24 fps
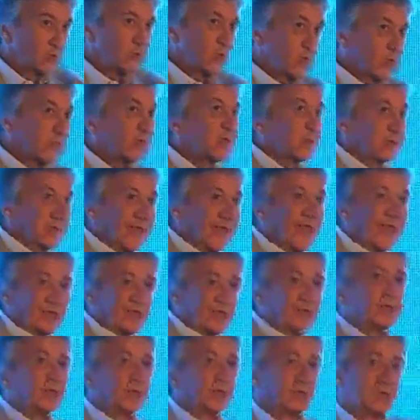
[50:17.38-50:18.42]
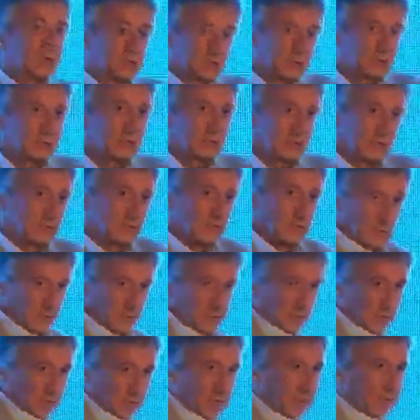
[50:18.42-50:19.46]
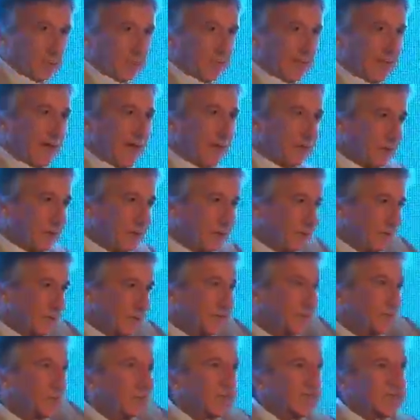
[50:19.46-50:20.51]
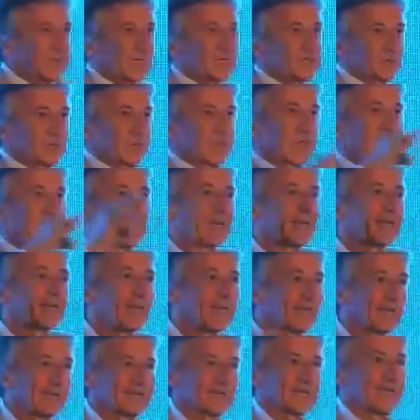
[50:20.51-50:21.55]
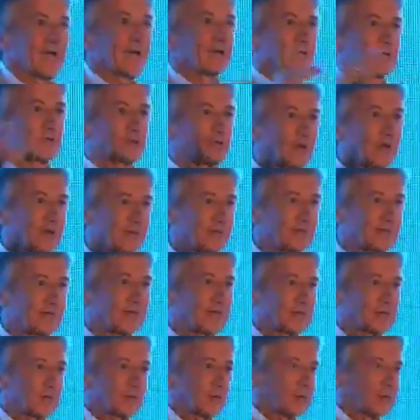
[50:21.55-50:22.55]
will get here to allow you to do this. I just want to kind of lay this out as where I think